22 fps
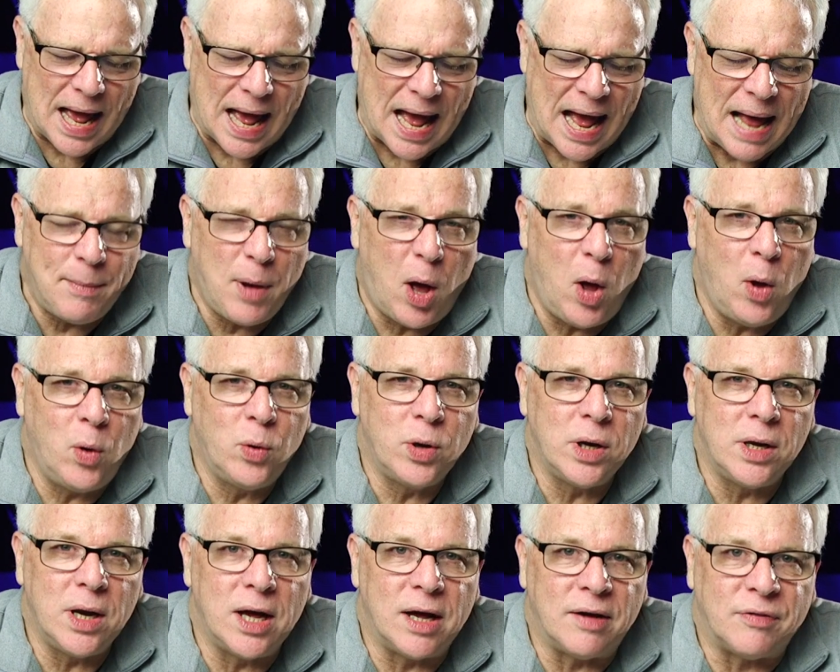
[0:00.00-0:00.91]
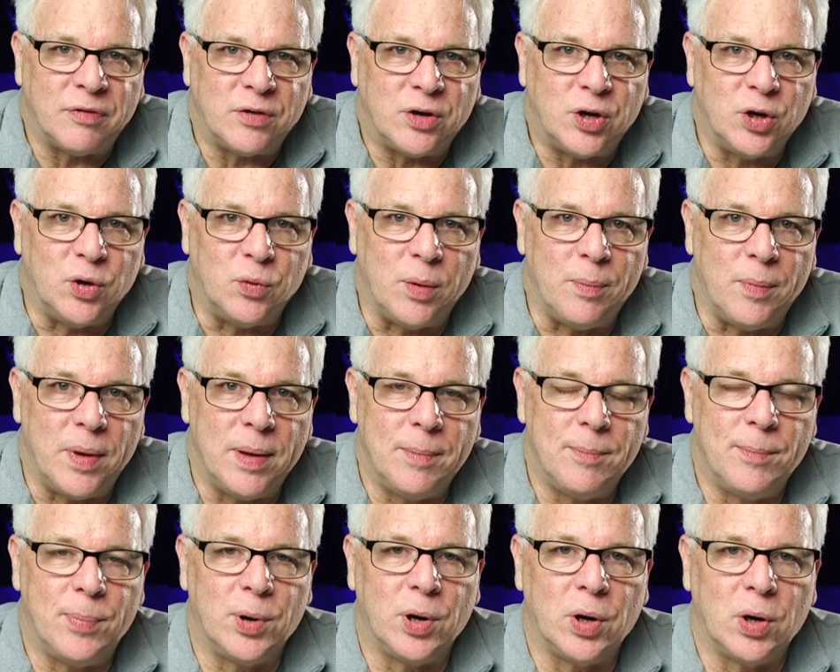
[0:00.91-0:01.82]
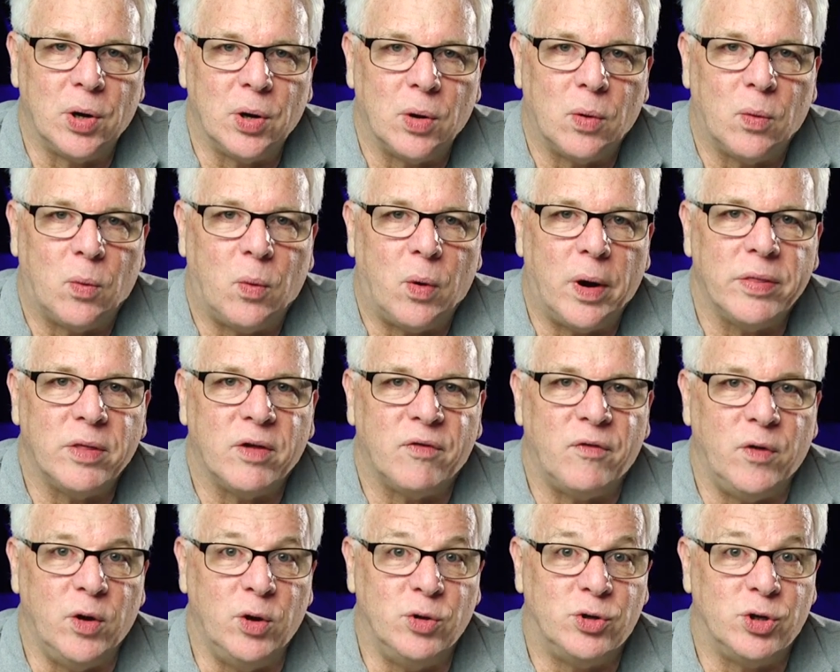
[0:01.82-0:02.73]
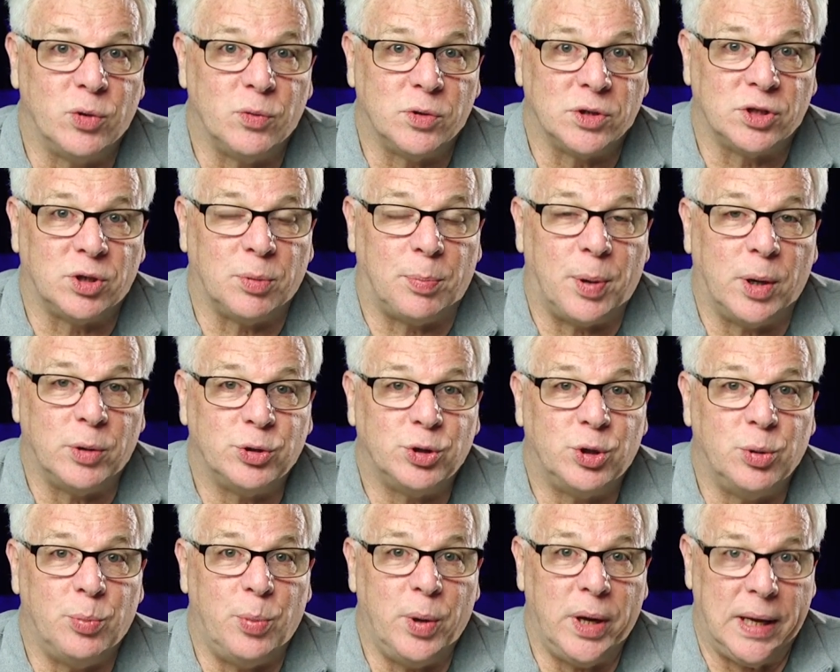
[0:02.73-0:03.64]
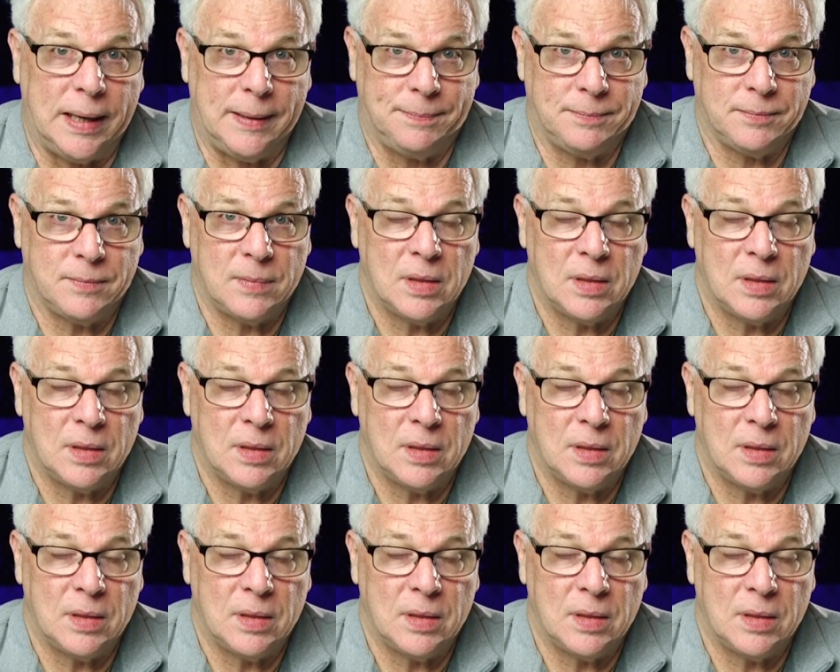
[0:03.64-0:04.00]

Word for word: I'm old enough to remember what the future was supposed to be.